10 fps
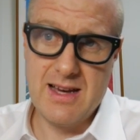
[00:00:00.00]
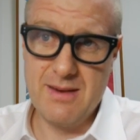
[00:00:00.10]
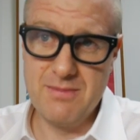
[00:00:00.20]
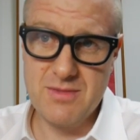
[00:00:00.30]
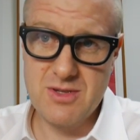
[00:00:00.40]

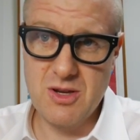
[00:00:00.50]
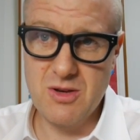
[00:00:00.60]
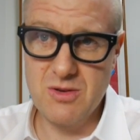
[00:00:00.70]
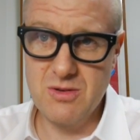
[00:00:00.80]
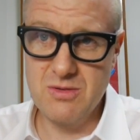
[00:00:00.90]
Um,
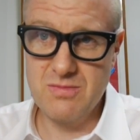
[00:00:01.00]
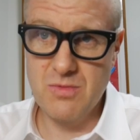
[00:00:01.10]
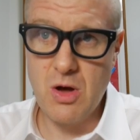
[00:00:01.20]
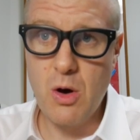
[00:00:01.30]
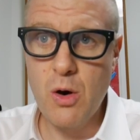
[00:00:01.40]
so
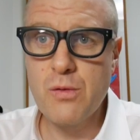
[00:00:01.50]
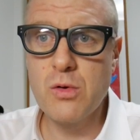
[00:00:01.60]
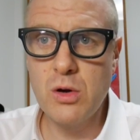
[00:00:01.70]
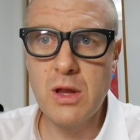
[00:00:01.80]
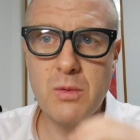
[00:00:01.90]
oh,
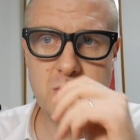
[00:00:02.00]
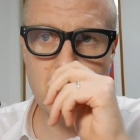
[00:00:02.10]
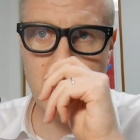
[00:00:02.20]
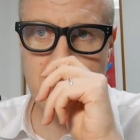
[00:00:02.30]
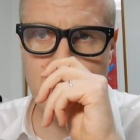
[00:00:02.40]
overall, it was
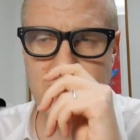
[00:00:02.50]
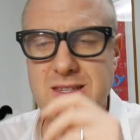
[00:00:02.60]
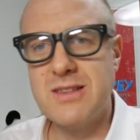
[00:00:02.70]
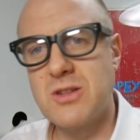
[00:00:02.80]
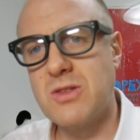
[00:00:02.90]
a web. I
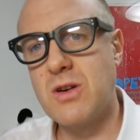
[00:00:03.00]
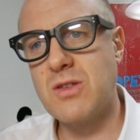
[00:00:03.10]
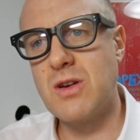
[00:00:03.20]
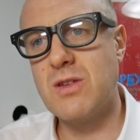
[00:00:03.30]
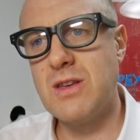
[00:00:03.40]
see. So there
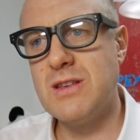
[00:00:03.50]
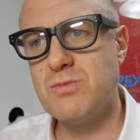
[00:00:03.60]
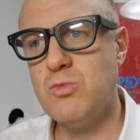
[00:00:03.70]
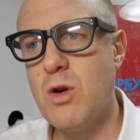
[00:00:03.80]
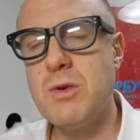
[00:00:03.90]
are there are
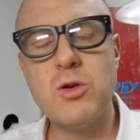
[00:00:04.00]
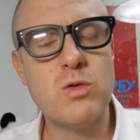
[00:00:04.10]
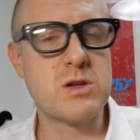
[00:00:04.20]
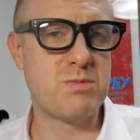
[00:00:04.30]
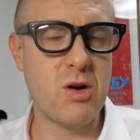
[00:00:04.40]
these women
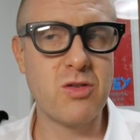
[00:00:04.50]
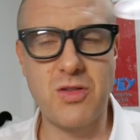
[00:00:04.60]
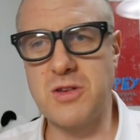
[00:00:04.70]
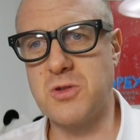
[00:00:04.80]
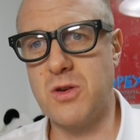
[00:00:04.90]
who respond
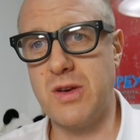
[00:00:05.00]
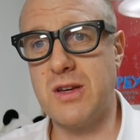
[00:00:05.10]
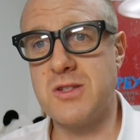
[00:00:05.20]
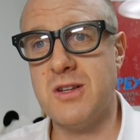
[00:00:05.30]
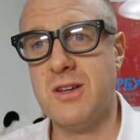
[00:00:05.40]
to these
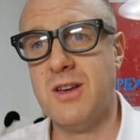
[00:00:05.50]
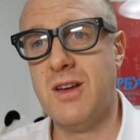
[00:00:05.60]
surveys.